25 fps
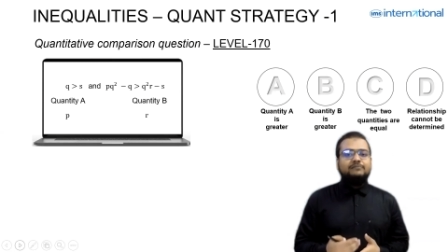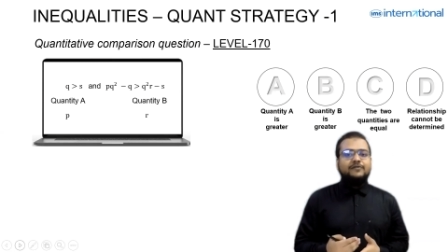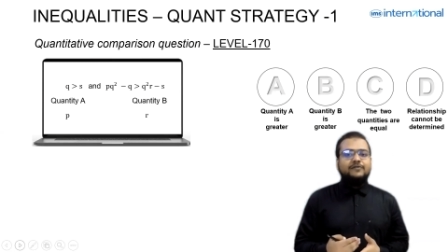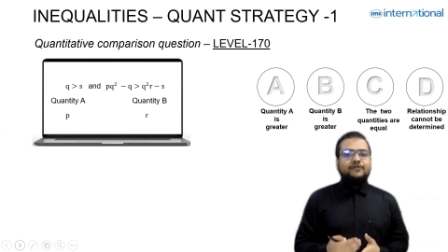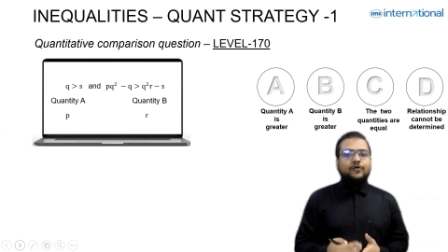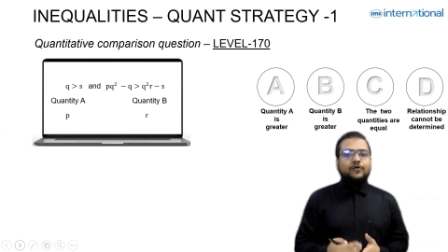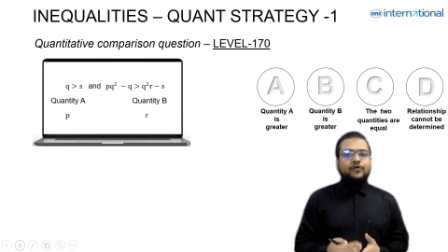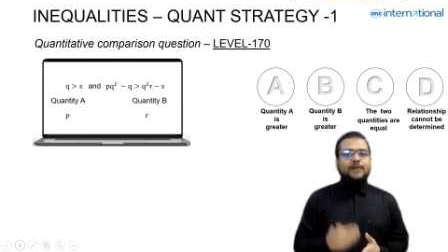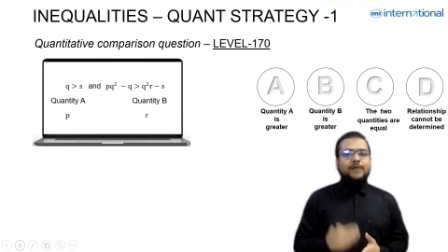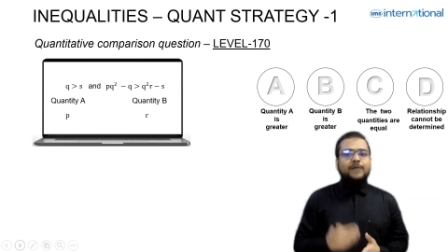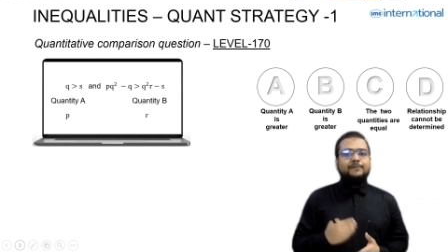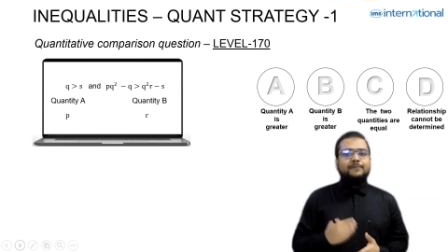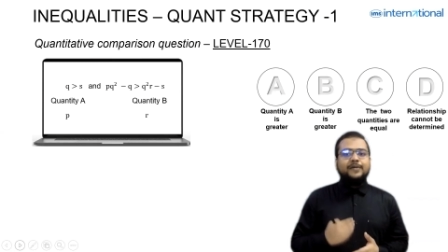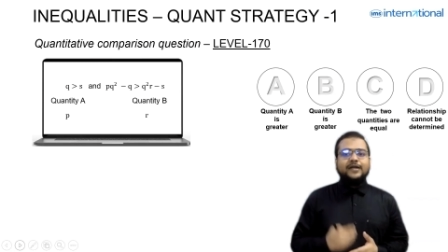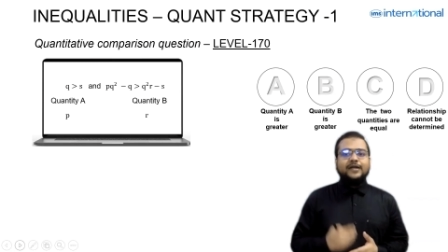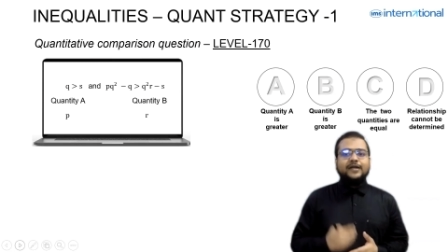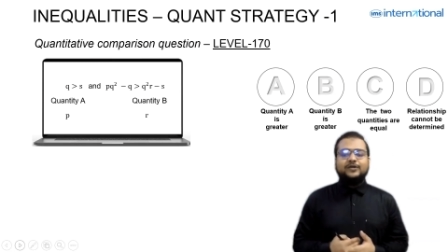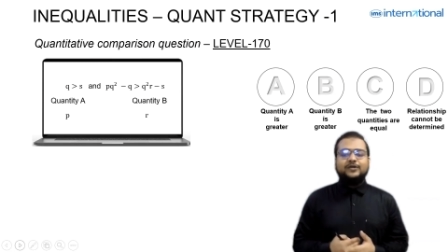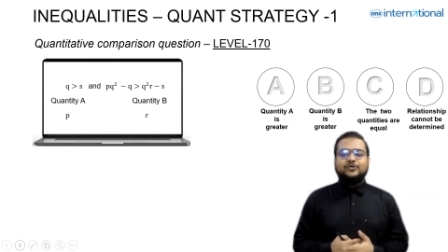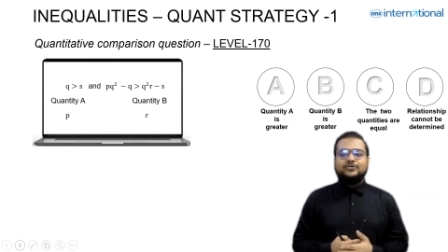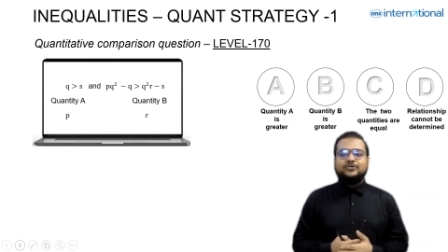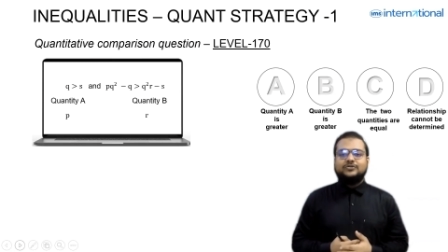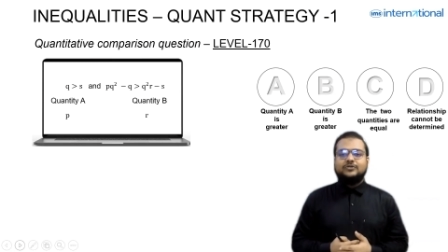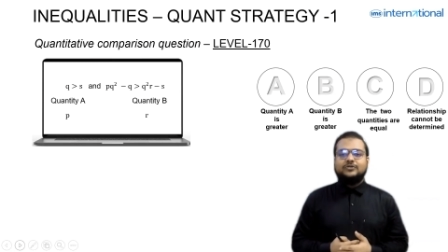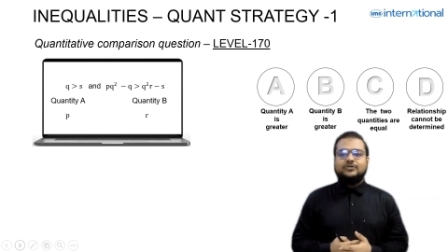before I begin
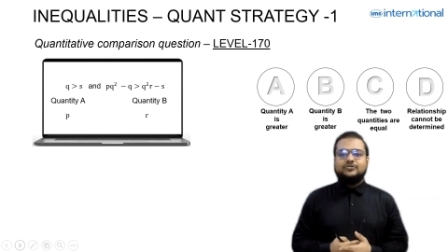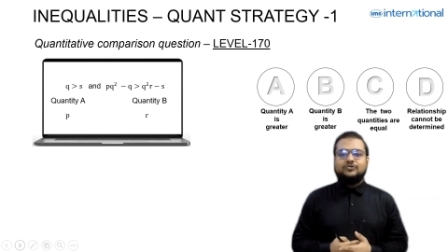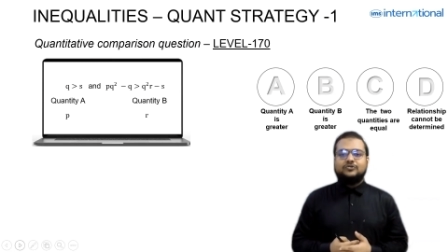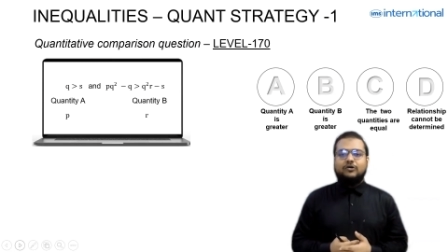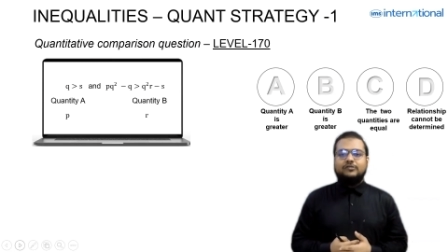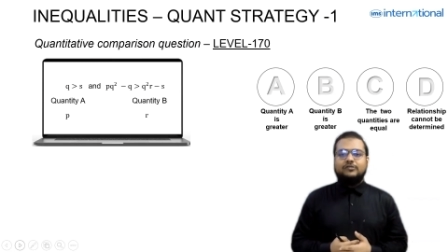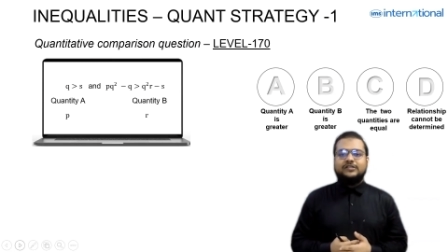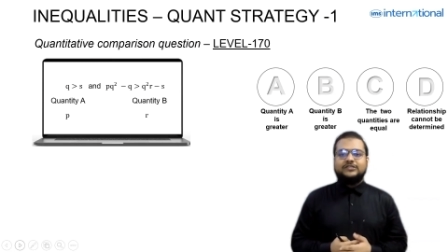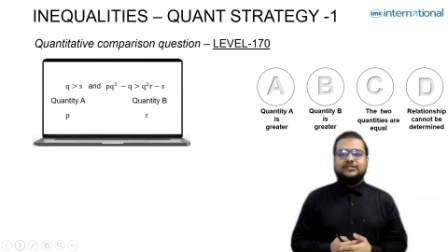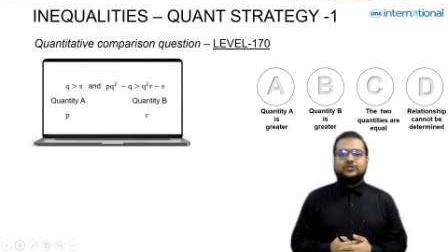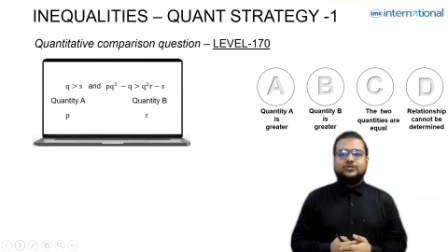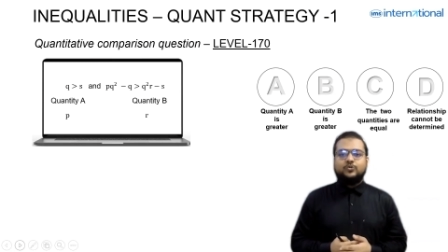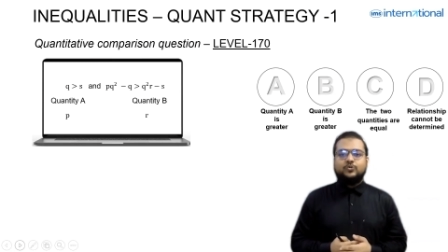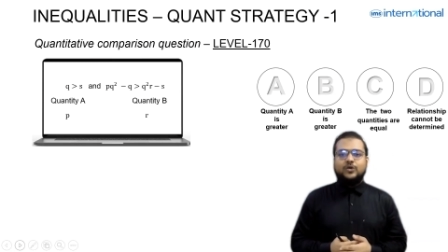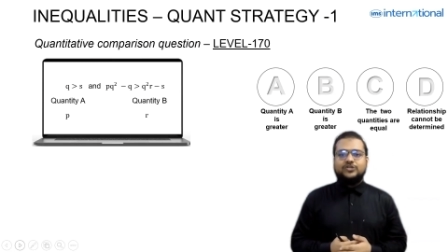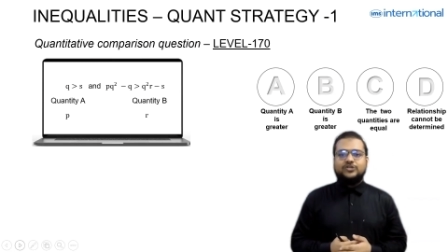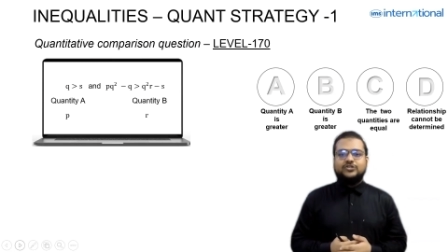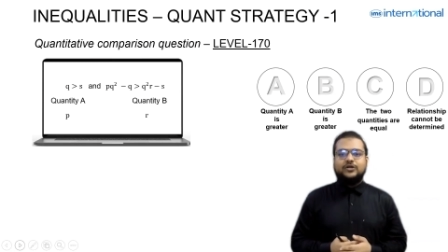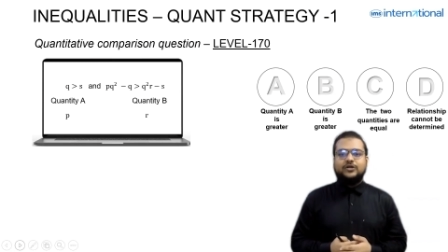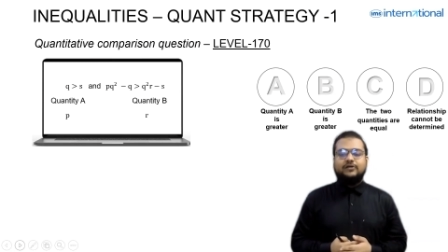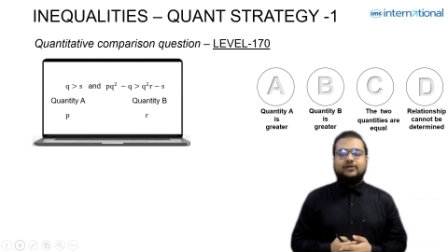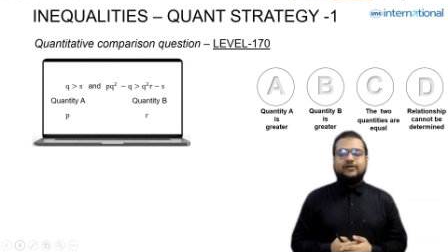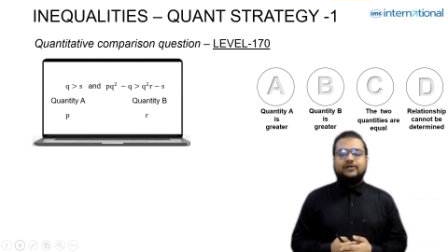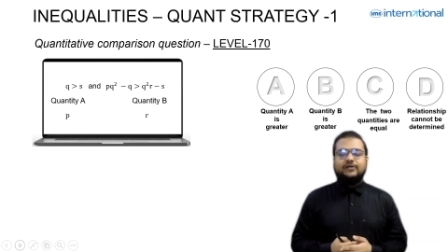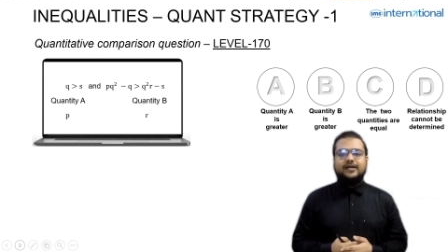to solve this
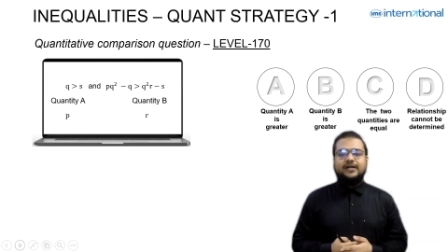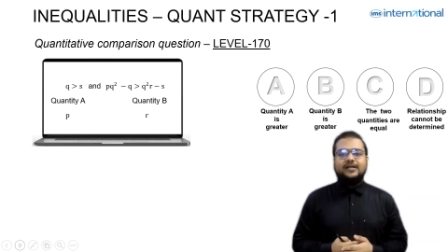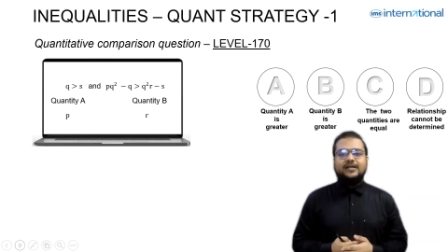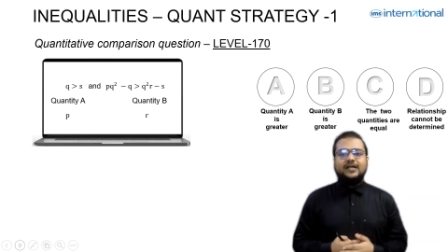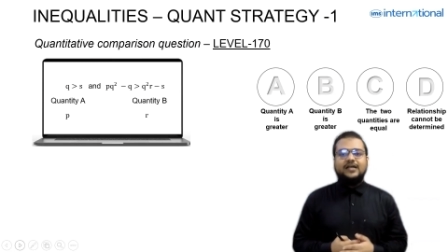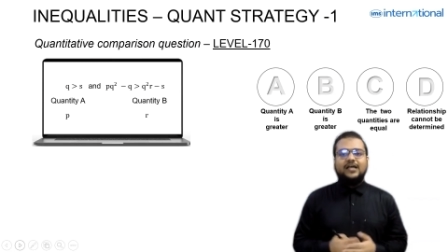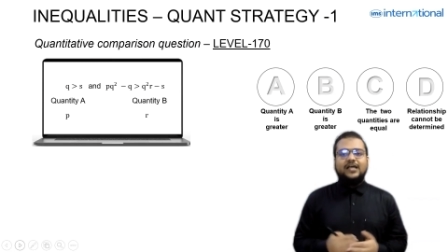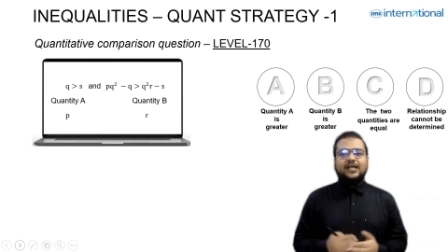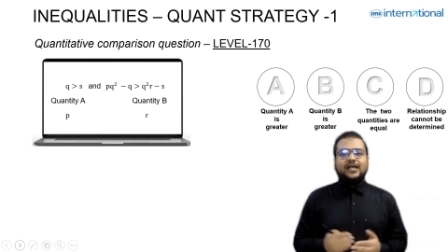question, right,